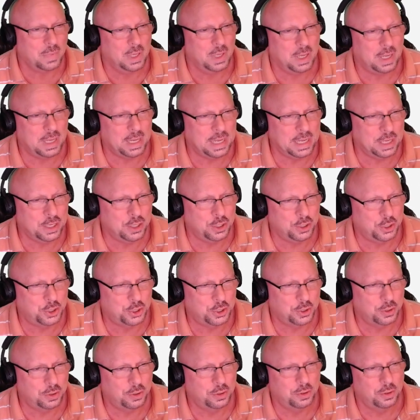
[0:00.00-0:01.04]
is
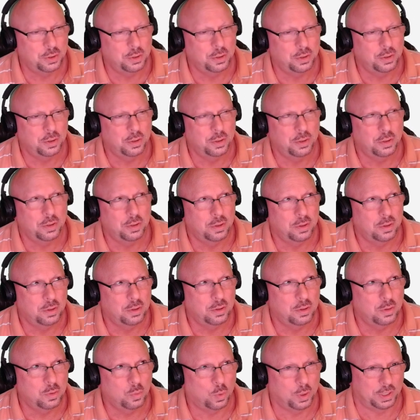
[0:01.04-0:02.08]

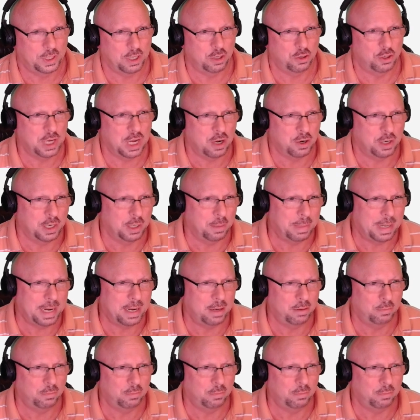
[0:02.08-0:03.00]
what they're talking about.